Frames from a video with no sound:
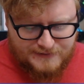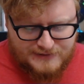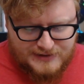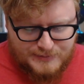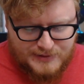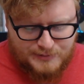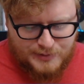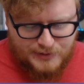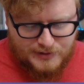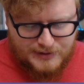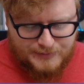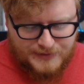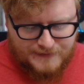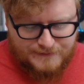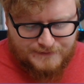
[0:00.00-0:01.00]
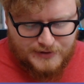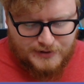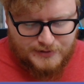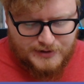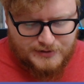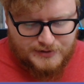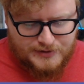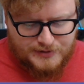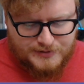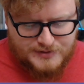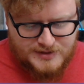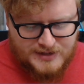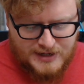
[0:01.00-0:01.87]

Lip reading: Let me pull up the photos.